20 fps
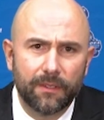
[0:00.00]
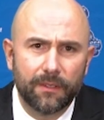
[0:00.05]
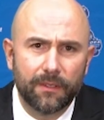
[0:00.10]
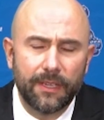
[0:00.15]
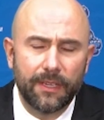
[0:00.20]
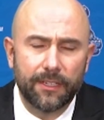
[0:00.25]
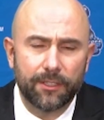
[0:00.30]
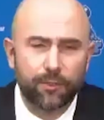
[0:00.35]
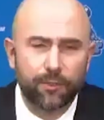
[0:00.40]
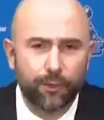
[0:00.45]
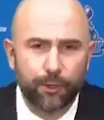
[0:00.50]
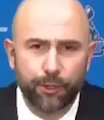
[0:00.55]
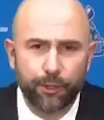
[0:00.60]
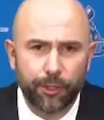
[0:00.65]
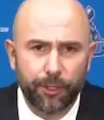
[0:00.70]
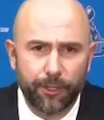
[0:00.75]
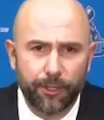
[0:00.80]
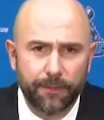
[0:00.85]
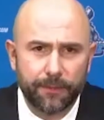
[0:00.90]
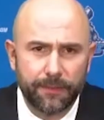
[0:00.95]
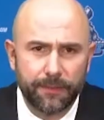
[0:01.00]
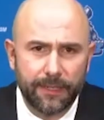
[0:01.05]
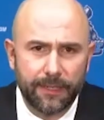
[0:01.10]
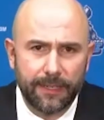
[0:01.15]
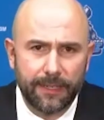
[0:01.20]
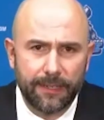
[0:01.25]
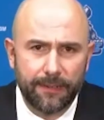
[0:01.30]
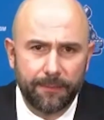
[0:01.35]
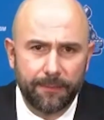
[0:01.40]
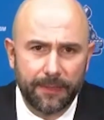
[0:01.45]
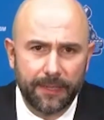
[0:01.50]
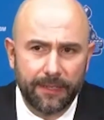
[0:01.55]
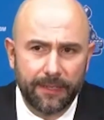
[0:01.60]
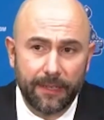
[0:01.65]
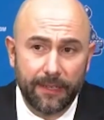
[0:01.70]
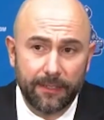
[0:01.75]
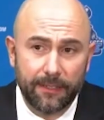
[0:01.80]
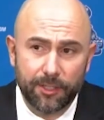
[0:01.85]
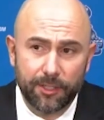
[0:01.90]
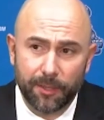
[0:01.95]
Yes, for sure.
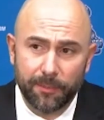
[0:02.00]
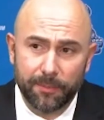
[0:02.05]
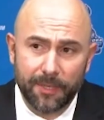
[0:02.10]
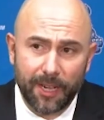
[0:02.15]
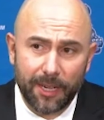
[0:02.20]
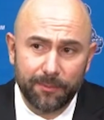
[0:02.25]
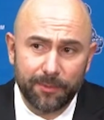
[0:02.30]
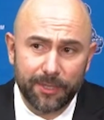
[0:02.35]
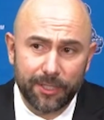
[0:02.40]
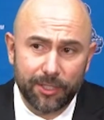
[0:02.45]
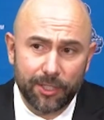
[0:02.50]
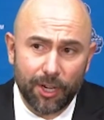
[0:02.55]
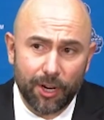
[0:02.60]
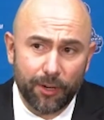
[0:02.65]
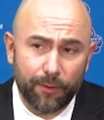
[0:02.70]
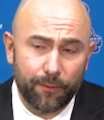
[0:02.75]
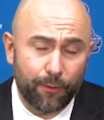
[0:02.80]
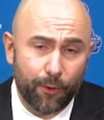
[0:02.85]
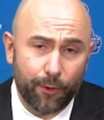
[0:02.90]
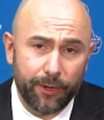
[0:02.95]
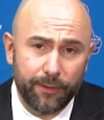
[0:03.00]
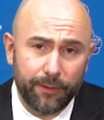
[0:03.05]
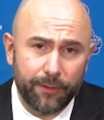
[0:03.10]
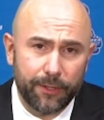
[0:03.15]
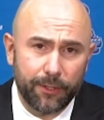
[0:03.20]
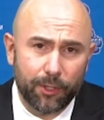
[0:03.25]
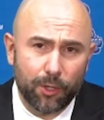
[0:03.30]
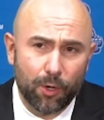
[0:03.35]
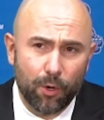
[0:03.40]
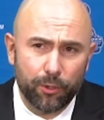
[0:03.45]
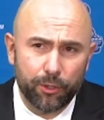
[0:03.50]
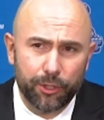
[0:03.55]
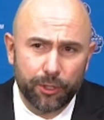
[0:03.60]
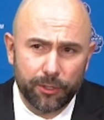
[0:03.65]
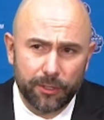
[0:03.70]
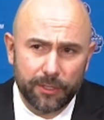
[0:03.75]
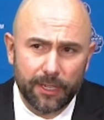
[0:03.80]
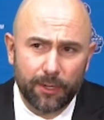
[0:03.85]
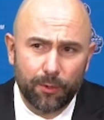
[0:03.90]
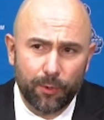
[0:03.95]
And sometimes it's hard for even the
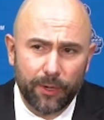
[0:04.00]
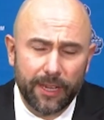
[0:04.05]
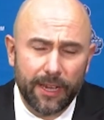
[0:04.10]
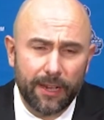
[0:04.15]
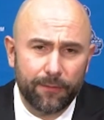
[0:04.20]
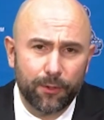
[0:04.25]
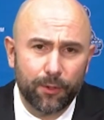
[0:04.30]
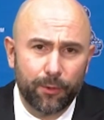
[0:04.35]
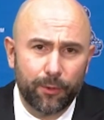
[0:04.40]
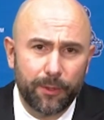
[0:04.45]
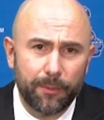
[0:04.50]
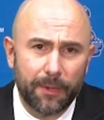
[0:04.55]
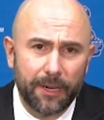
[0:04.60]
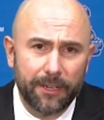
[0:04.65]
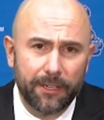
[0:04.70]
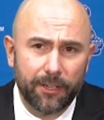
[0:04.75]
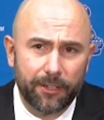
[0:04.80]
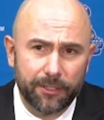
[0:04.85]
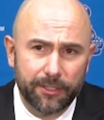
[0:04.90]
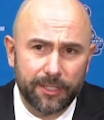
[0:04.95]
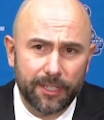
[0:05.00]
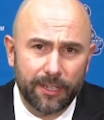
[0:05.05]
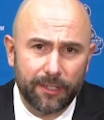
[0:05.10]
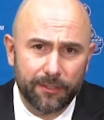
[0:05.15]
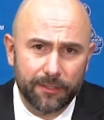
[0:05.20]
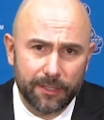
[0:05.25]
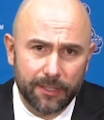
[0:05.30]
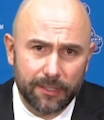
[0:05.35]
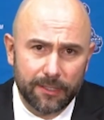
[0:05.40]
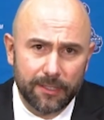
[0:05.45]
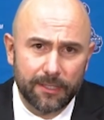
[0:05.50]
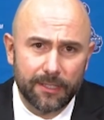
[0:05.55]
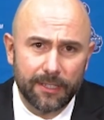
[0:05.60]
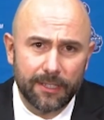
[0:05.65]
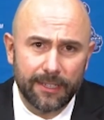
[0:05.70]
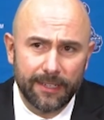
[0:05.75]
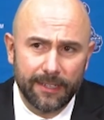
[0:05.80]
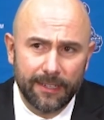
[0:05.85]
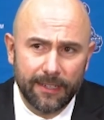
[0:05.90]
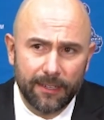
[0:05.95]
coaches. Like, we have to remind ourselves it's
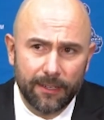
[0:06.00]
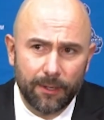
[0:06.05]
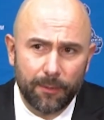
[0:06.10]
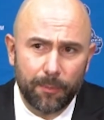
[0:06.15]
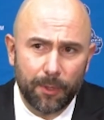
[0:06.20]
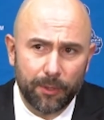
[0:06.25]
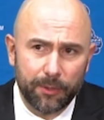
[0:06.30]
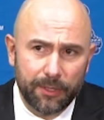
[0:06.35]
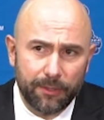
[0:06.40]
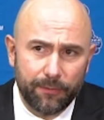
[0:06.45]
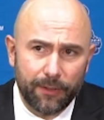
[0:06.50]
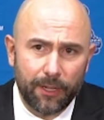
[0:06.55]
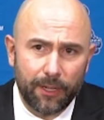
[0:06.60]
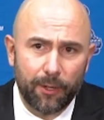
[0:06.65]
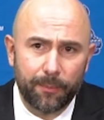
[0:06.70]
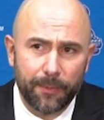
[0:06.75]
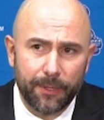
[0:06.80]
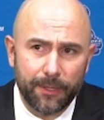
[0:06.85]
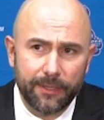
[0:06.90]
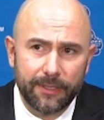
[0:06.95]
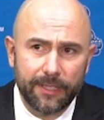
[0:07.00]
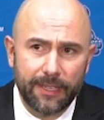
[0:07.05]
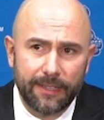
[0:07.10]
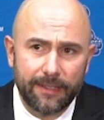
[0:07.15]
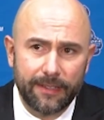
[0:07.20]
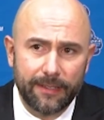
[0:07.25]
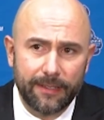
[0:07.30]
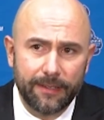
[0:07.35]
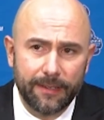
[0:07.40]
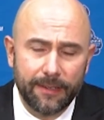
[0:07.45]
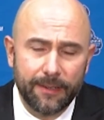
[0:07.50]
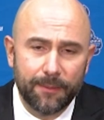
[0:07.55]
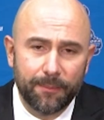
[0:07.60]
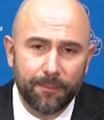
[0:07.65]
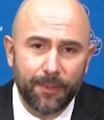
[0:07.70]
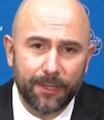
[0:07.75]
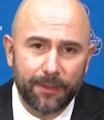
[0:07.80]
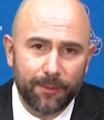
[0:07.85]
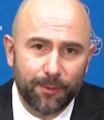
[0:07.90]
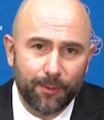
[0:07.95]
about development, and
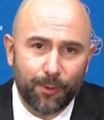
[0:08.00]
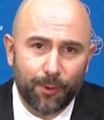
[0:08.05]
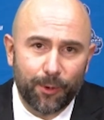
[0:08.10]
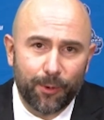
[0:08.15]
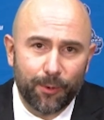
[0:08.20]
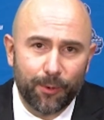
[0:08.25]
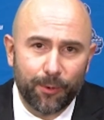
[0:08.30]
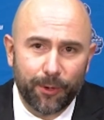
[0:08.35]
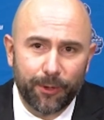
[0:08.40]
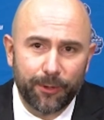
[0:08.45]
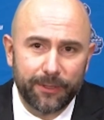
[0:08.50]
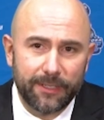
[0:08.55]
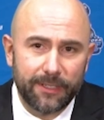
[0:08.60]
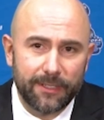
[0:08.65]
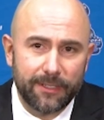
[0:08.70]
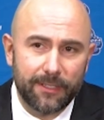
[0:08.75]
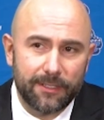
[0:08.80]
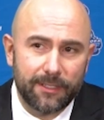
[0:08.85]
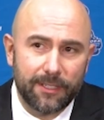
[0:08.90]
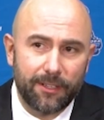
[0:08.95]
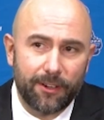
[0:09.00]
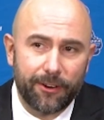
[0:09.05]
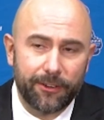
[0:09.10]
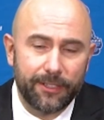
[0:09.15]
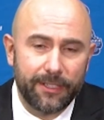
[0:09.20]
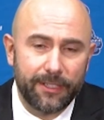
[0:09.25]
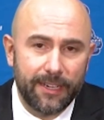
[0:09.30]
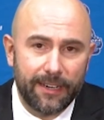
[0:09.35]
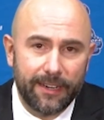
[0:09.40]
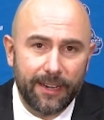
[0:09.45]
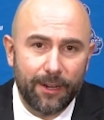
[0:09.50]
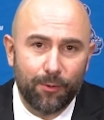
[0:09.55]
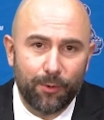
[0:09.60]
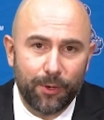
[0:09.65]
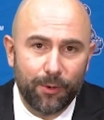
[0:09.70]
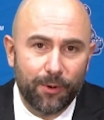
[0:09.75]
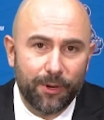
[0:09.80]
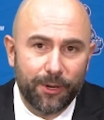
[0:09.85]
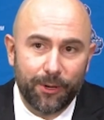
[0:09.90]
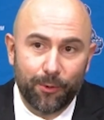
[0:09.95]
but we're it's in our DNA.
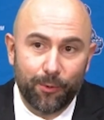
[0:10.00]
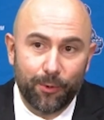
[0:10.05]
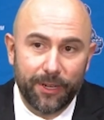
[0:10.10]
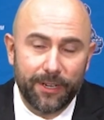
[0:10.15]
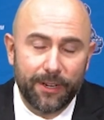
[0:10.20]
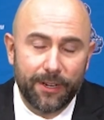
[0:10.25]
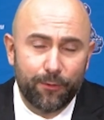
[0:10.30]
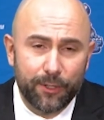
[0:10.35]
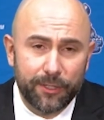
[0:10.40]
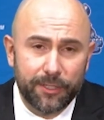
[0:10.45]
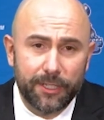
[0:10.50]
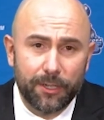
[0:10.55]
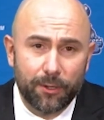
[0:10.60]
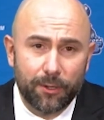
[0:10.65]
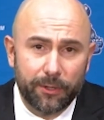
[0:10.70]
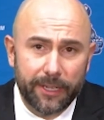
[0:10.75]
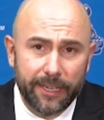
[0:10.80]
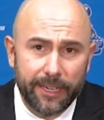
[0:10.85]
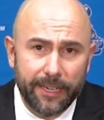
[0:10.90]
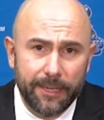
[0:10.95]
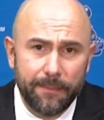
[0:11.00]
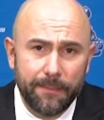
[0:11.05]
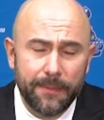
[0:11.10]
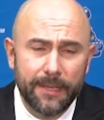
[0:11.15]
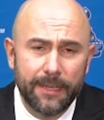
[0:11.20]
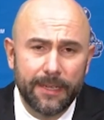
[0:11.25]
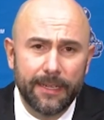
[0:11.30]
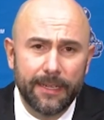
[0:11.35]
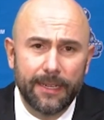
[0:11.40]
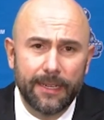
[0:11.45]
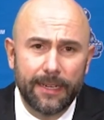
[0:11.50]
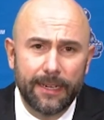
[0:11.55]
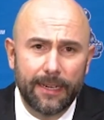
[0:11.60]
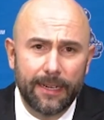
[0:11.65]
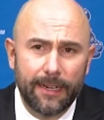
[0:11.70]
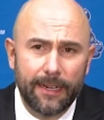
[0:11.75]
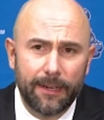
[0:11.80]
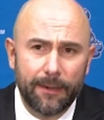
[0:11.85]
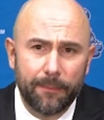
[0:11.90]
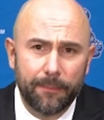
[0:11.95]
We want to win every single game.
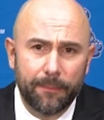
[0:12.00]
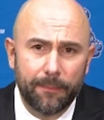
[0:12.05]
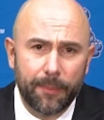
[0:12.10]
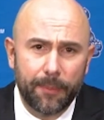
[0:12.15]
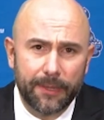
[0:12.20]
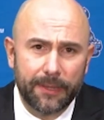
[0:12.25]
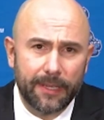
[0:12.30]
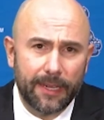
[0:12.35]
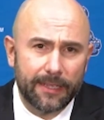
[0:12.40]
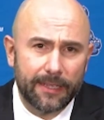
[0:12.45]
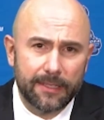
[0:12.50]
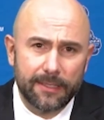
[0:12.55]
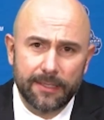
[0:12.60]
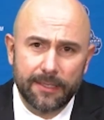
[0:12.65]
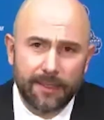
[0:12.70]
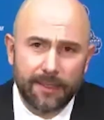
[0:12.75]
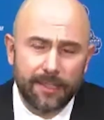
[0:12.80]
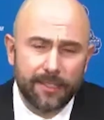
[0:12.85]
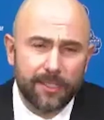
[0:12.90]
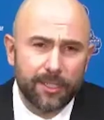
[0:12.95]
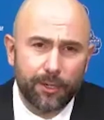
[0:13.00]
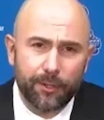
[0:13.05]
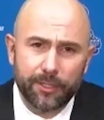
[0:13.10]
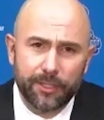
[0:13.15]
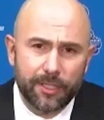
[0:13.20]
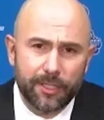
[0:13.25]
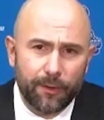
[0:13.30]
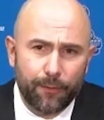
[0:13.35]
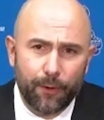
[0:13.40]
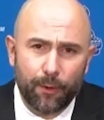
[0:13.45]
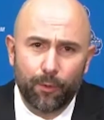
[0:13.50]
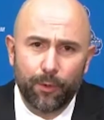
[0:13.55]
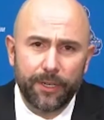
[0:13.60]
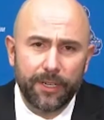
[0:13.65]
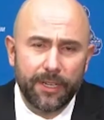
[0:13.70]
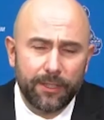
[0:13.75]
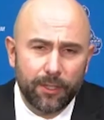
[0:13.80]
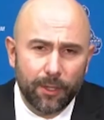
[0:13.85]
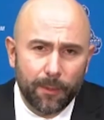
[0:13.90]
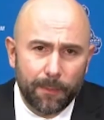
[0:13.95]
But that's, this year is different. We
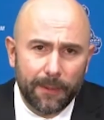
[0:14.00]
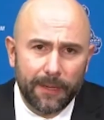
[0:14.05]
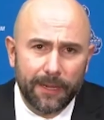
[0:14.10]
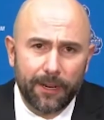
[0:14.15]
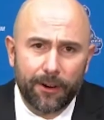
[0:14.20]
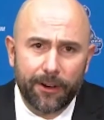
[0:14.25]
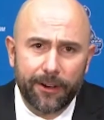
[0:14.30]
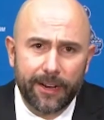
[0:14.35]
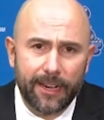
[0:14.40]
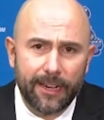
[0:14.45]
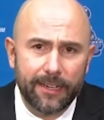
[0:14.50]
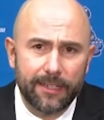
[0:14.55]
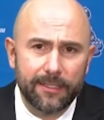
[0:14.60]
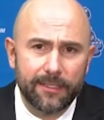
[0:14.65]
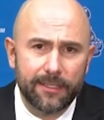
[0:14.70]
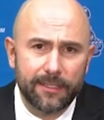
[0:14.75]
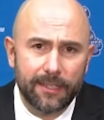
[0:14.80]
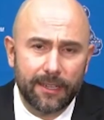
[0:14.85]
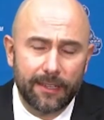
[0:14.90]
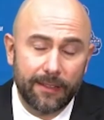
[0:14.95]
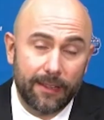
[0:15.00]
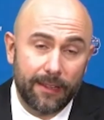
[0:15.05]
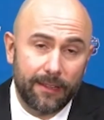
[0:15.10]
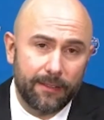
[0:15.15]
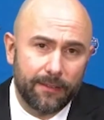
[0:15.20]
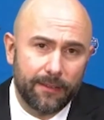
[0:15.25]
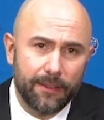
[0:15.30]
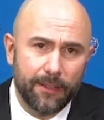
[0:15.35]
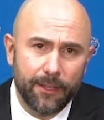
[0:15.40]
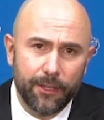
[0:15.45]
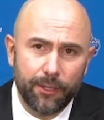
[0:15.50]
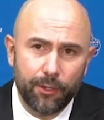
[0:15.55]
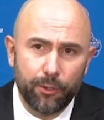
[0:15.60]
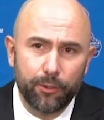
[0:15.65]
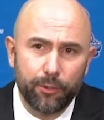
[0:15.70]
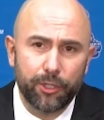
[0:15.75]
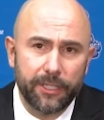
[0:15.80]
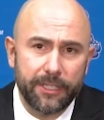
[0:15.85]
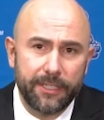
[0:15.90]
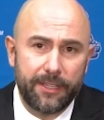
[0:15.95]
need to play our guys, and
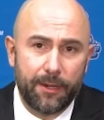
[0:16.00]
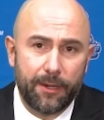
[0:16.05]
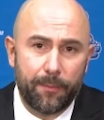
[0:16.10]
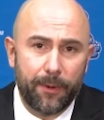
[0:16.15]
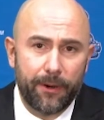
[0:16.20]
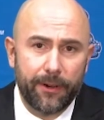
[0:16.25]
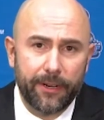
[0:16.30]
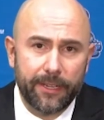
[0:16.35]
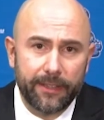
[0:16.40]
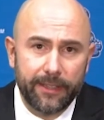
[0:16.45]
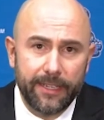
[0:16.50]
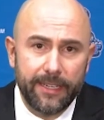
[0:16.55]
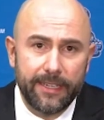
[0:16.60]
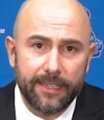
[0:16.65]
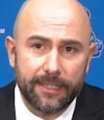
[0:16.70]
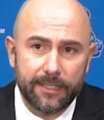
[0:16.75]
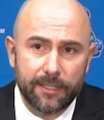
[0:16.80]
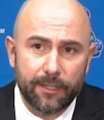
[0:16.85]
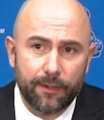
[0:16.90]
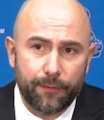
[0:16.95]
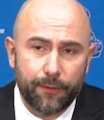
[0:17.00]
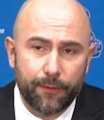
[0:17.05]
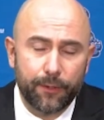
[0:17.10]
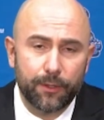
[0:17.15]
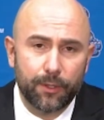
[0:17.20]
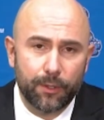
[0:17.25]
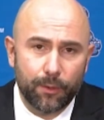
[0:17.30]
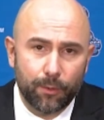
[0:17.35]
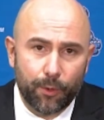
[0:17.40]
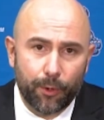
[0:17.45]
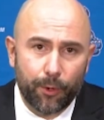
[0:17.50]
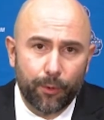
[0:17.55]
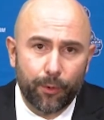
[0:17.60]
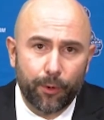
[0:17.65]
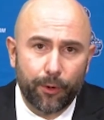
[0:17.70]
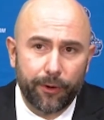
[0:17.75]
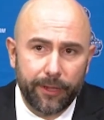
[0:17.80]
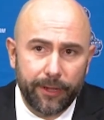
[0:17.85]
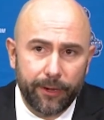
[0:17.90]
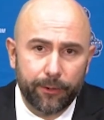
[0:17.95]
usually the American League is different.
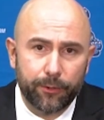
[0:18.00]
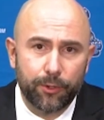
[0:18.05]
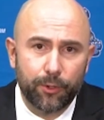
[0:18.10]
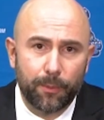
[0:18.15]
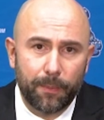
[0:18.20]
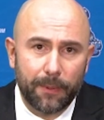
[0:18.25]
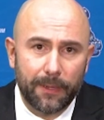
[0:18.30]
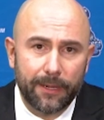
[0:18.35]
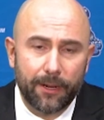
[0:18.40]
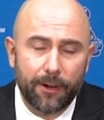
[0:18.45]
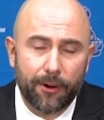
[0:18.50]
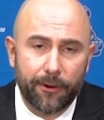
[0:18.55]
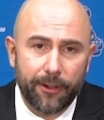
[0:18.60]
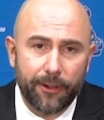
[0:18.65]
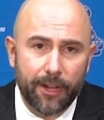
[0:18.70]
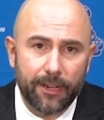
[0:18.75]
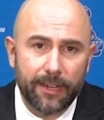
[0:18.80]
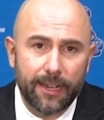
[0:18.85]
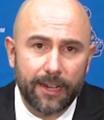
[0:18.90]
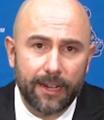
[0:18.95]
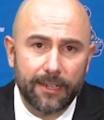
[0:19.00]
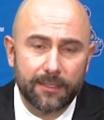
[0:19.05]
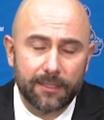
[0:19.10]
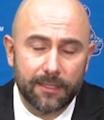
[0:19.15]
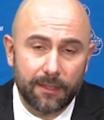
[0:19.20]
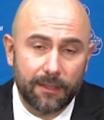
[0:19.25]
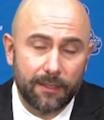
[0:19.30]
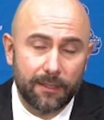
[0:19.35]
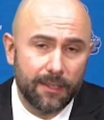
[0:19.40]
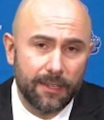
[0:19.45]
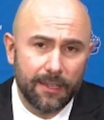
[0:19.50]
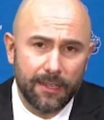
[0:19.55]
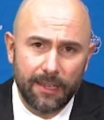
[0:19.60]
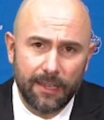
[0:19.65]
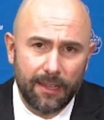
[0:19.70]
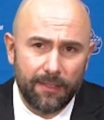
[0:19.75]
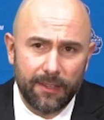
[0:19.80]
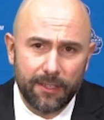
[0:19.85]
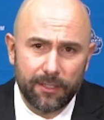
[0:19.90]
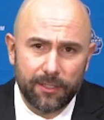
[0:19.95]
We're here to play our young guys, and
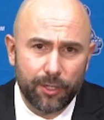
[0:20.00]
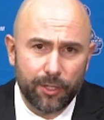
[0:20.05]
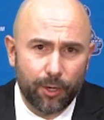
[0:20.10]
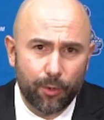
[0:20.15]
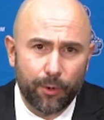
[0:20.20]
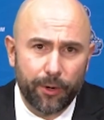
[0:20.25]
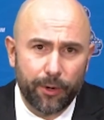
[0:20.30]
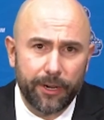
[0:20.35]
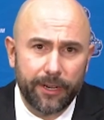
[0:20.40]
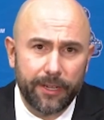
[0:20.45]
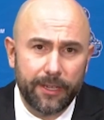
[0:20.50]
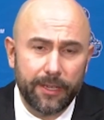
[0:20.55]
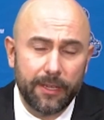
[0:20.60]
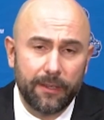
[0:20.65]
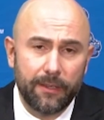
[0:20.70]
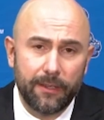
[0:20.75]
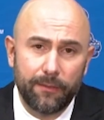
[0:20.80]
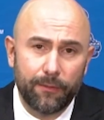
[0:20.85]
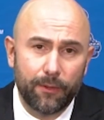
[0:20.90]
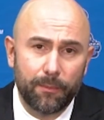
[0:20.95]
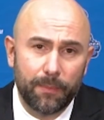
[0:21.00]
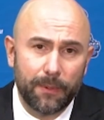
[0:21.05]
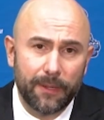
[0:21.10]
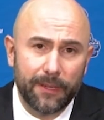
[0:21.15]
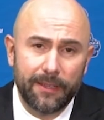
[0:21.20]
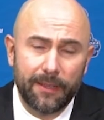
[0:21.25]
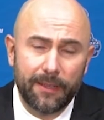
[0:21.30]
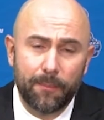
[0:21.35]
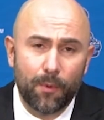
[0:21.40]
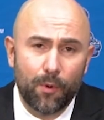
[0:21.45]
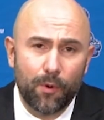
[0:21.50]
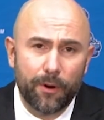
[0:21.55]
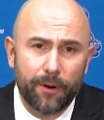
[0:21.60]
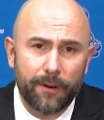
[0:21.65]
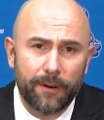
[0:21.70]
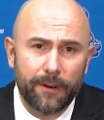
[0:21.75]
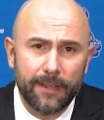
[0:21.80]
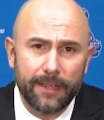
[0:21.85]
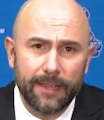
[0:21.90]
this year we're going to even play them more.